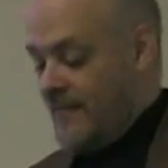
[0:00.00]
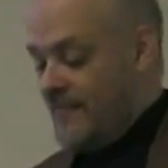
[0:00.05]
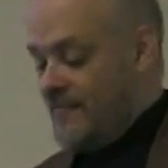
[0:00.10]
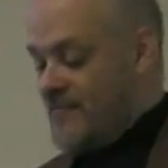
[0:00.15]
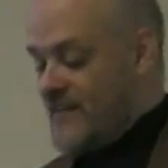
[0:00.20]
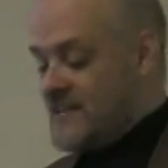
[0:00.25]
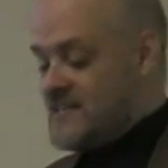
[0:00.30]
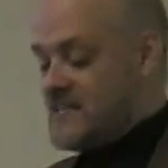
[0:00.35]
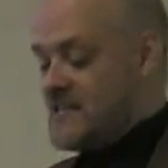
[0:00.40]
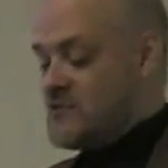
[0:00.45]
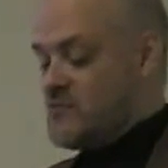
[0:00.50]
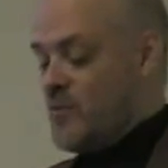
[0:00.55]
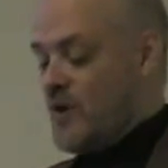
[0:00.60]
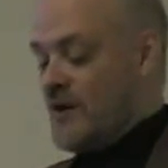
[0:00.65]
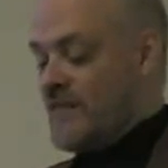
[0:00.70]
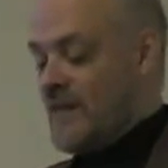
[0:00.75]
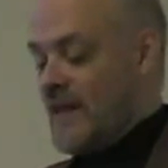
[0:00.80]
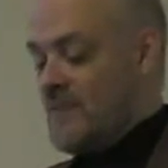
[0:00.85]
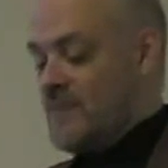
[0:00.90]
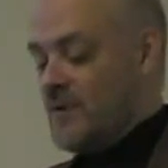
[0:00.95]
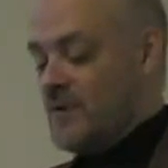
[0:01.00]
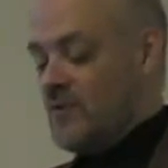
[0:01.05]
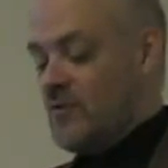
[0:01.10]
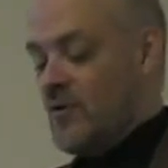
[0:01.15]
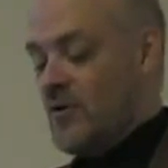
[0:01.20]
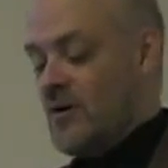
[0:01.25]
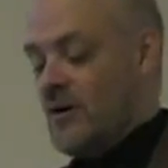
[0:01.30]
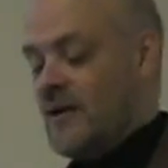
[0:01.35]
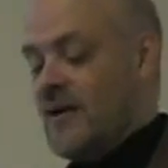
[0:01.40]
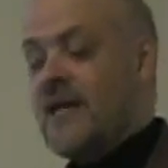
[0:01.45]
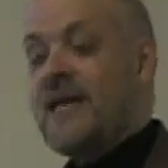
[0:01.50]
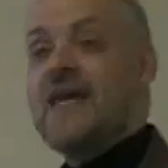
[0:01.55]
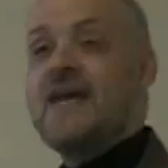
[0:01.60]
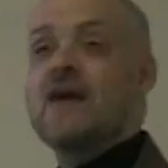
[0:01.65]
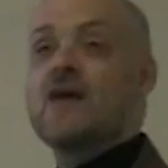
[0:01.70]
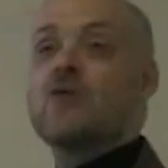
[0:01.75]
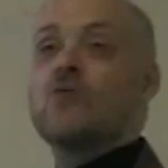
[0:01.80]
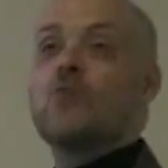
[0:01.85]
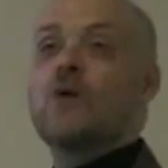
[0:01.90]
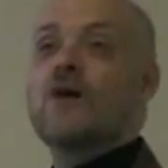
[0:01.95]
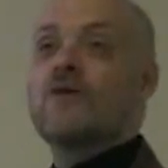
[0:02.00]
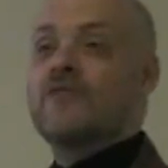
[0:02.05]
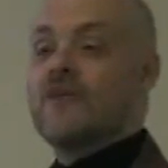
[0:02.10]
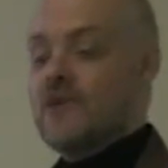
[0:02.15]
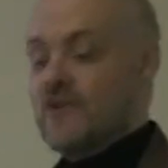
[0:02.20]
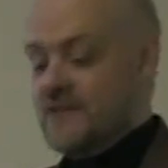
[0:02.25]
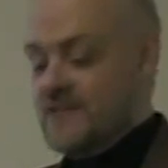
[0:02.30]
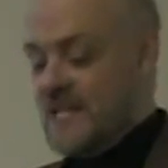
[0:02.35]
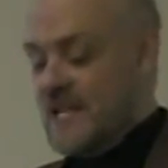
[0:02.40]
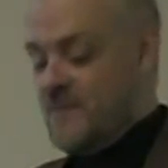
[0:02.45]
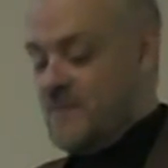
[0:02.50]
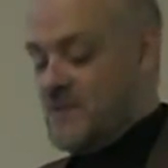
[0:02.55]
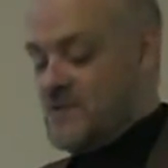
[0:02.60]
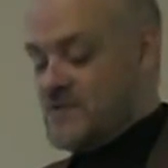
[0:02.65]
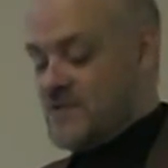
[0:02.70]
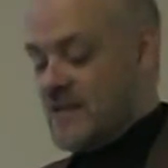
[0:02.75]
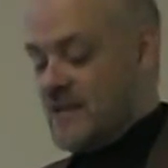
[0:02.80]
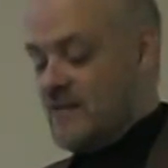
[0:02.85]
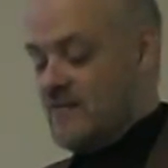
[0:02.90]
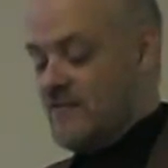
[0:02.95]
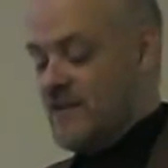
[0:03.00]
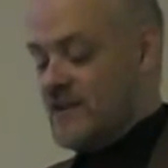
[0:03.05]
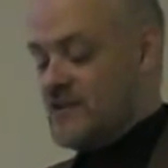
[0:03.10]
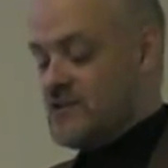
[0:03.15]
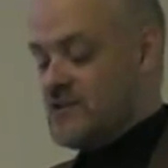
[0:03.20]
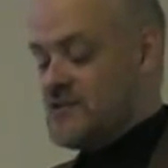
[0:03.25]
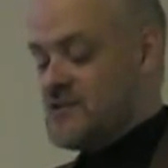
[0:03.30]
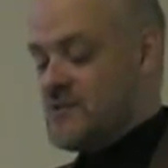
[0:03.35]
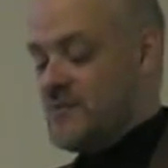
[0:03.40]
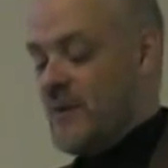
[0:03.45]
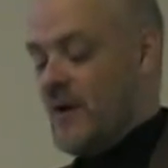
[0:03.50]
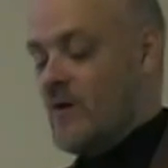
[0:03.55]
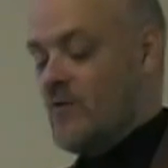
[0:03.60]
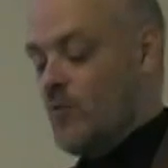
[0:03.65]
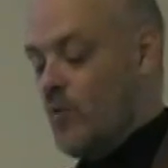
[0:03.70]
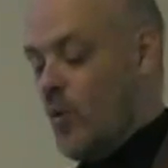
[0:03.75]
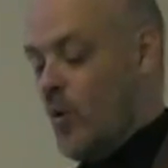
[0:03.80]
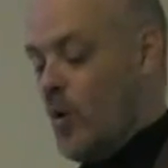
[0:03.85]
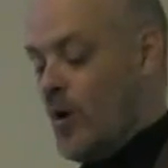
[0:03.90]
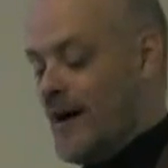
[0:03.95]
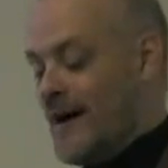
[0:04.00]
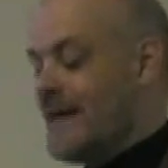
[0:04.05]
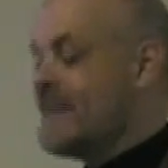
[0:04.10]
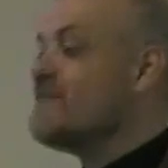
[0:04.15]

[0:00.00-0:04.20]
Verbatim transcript: This is where they belong, here where their deepest convictions about war